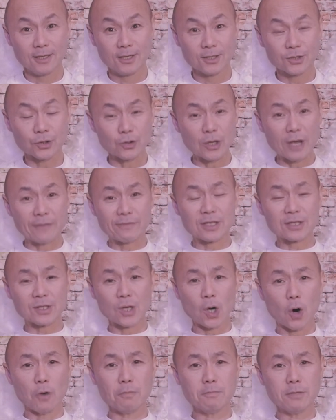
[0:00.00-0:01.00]
So you have this
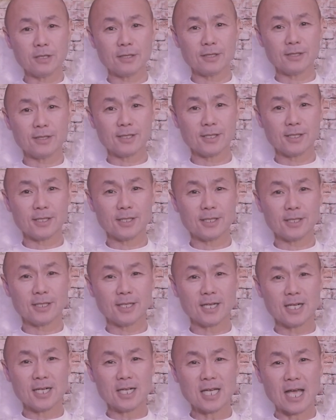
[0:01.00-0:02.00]
hope,
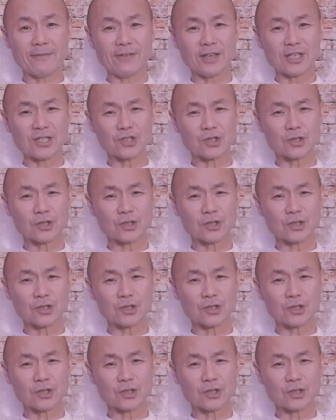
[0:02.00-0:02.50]
having